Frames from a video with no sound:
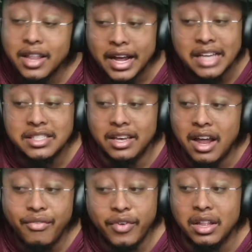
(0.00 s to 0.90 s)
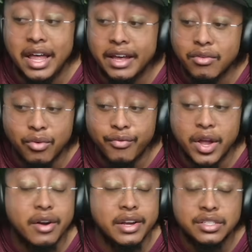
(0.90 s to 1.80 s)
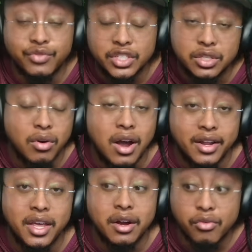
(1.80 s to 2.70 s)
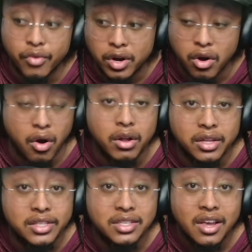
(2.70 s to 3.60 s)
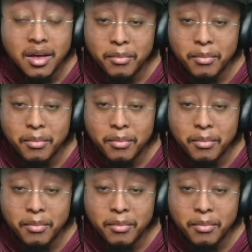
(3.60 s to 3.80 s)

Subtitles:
Like I said, I felt like Rivera is for sure out of here regardless,